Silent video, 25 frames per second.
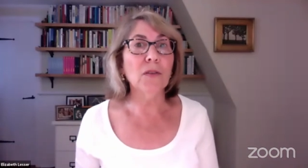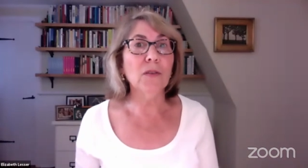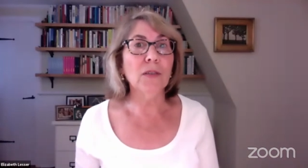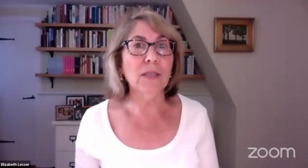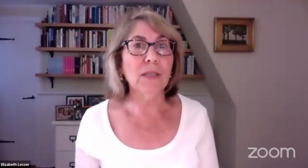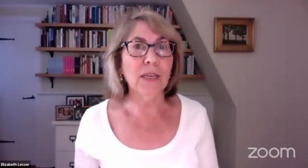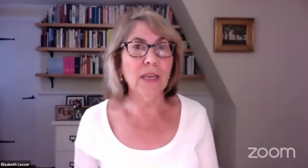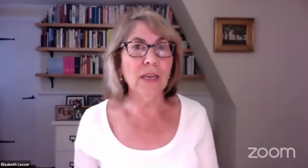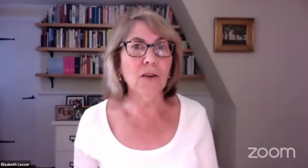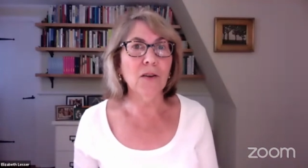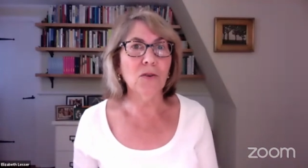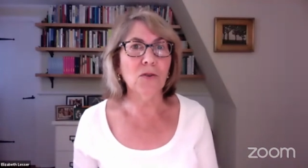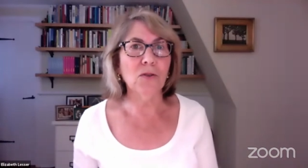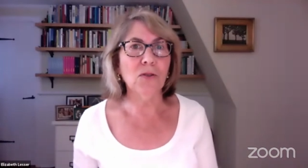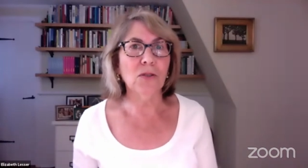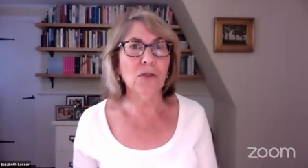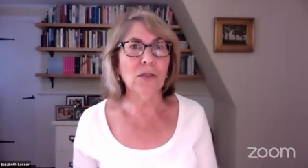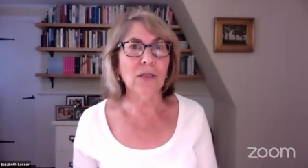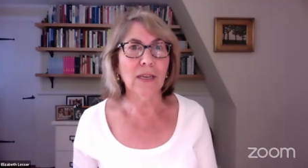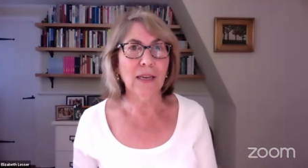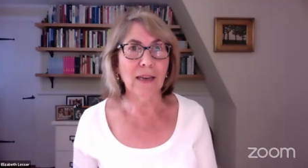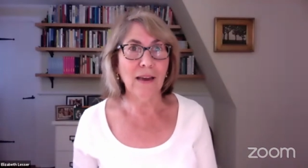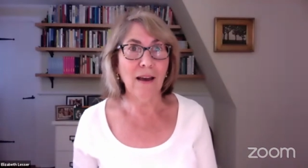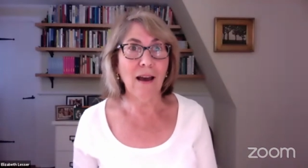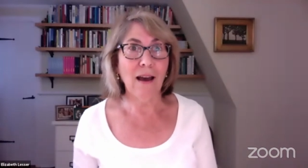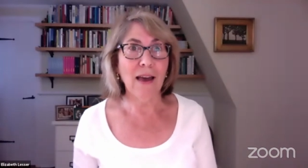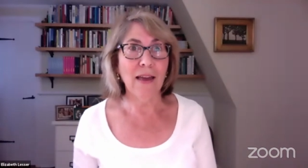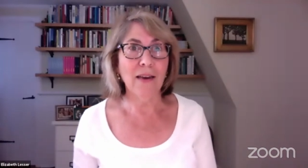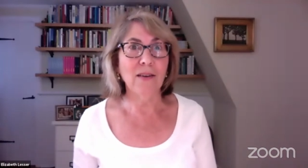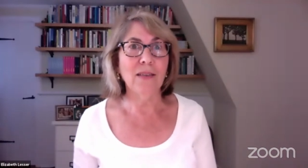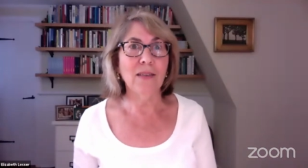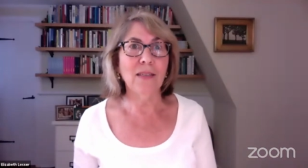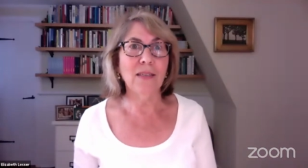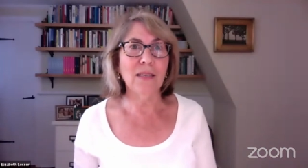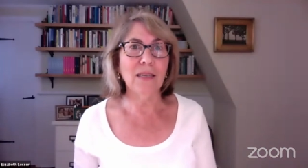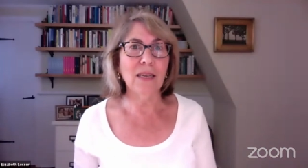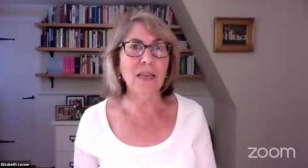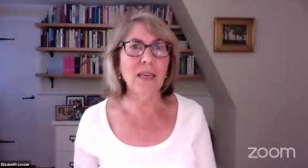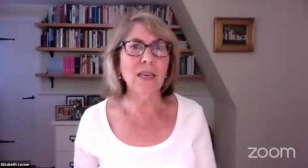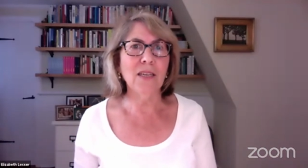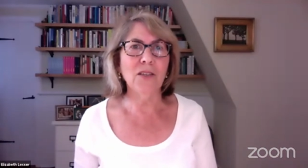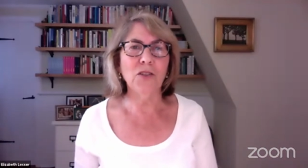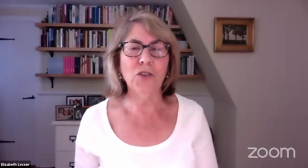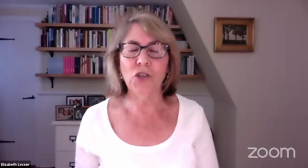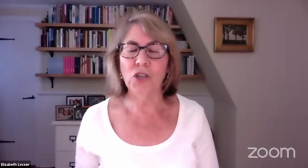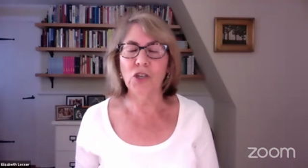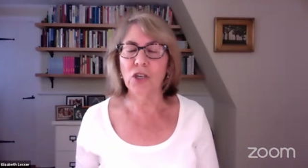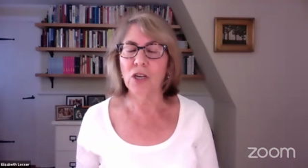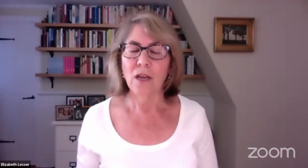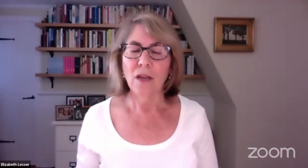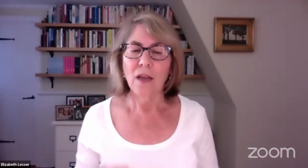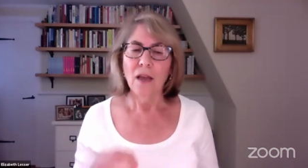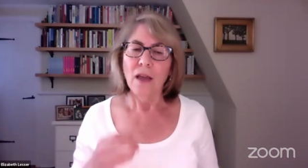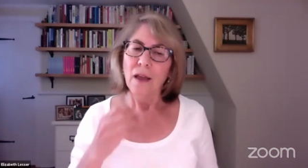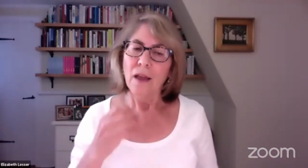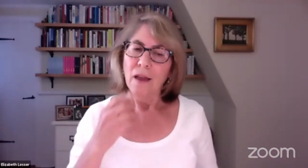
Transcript: The Seeker's Guide to Teach,